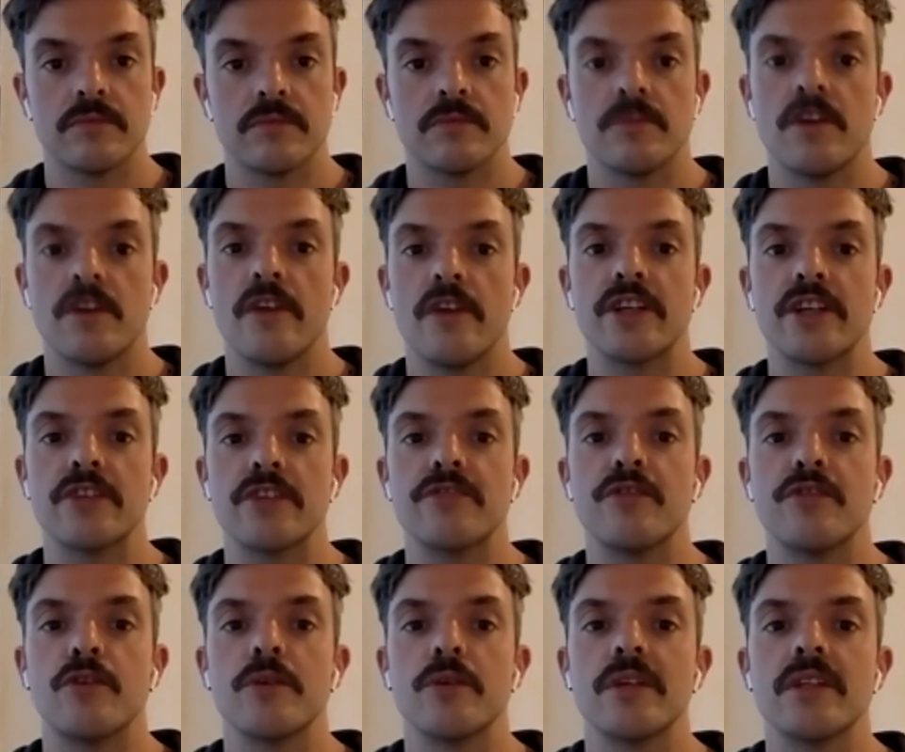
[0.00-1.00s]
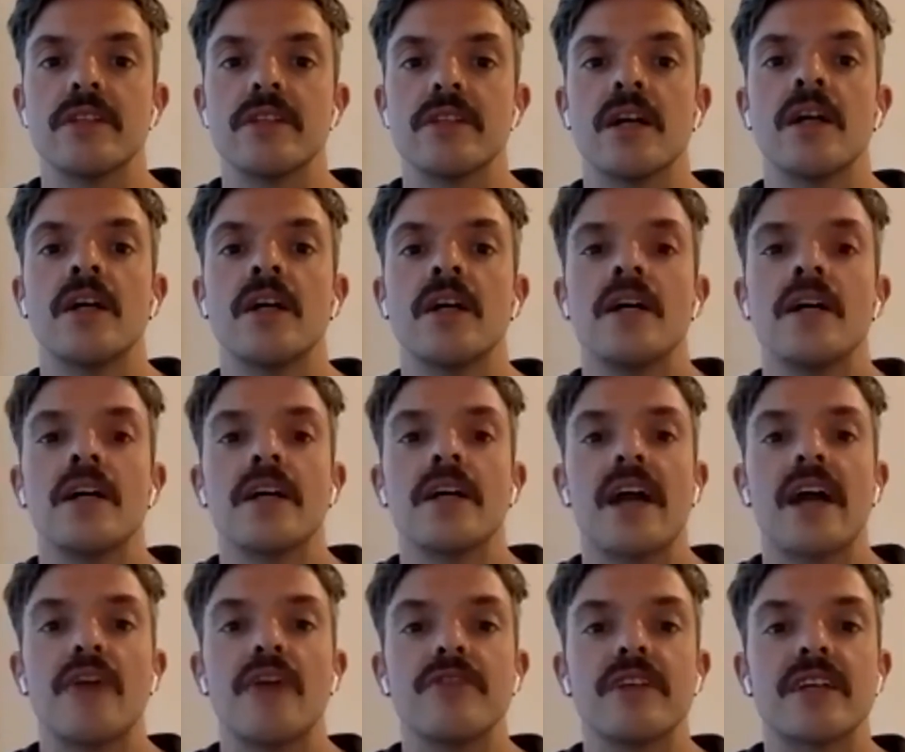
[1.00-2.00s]
Very good form, Gita.
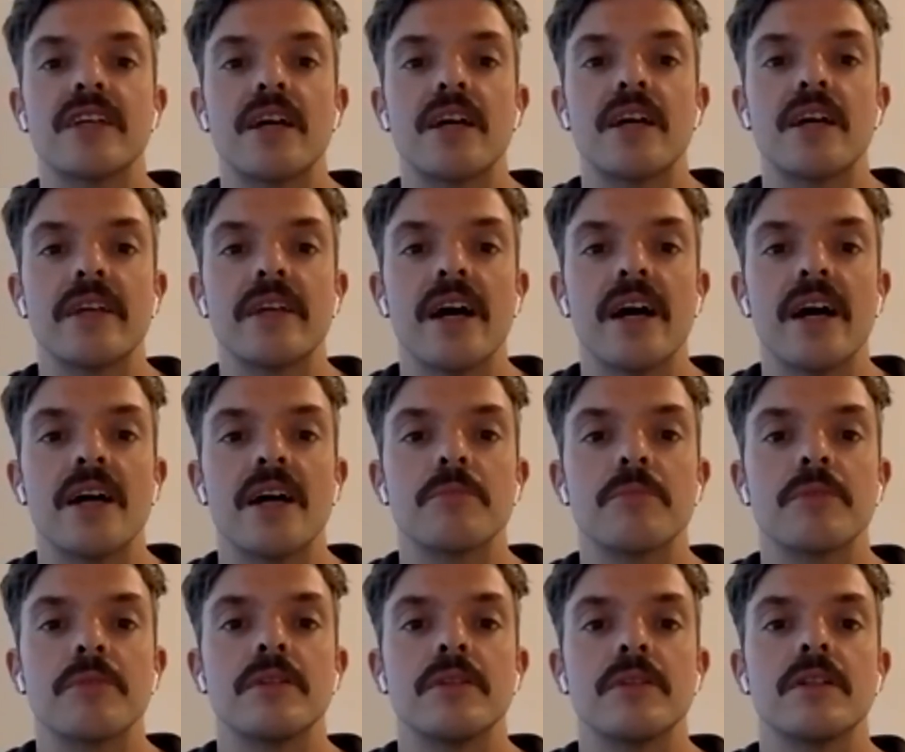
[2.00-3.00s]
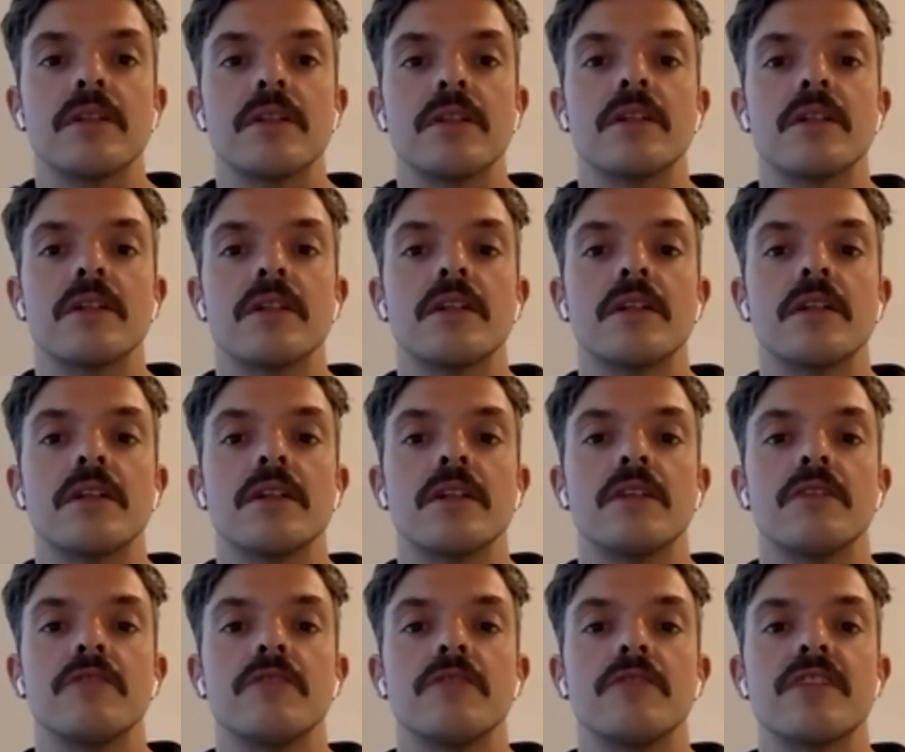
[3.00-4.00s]
Carefully coming up,
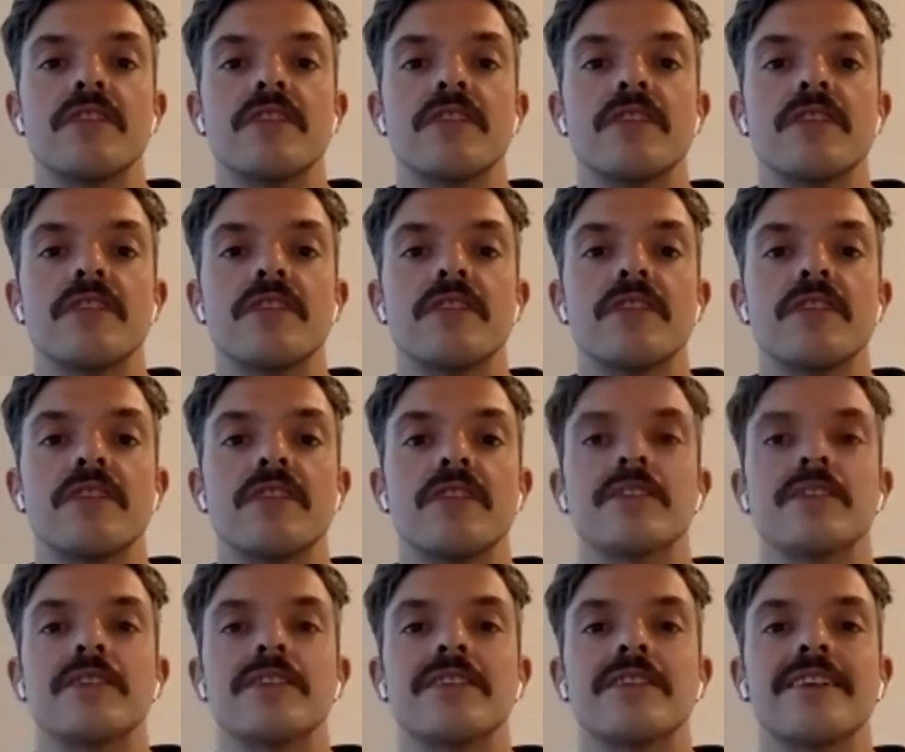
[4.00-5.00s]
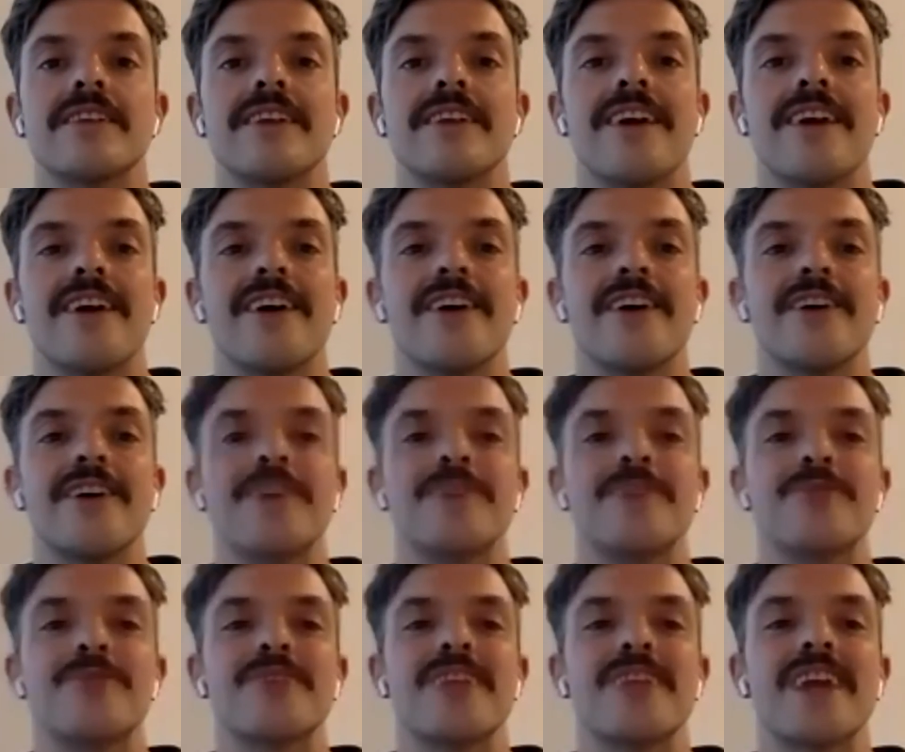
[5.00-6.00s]
feet touch,
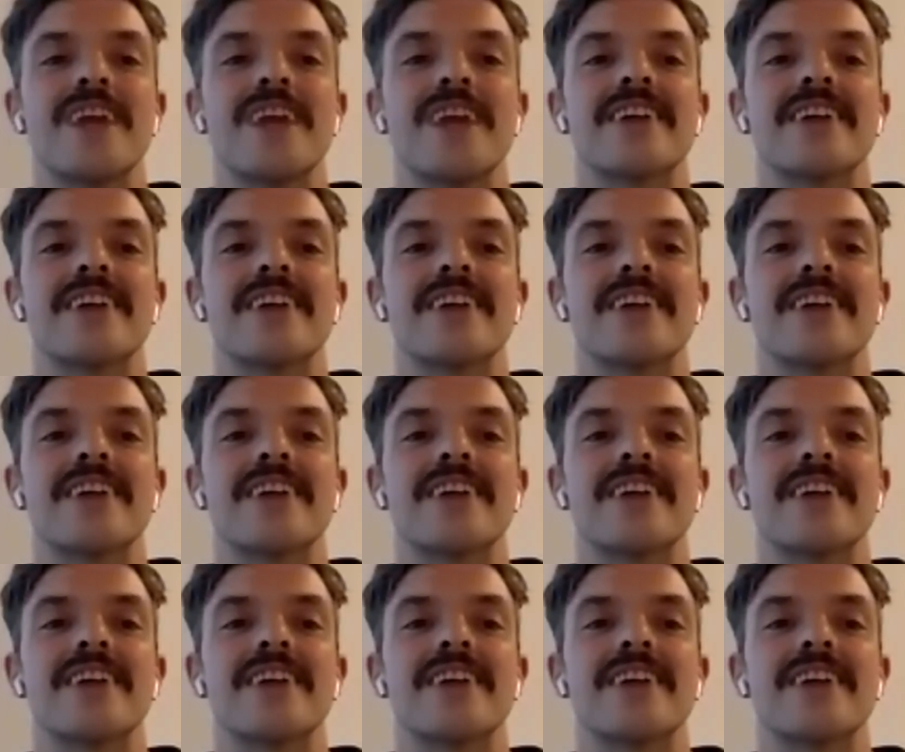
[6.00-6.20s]
arms relax.